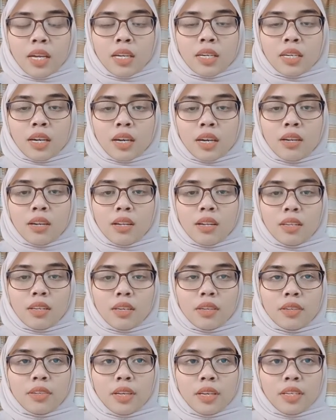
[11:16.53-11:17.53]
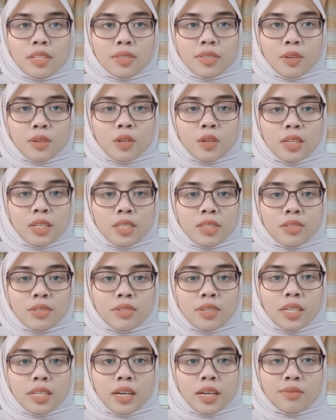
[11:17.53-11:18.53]
Currently, there is only
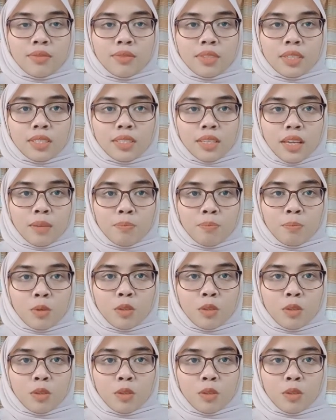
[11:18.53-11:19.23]
3 counters at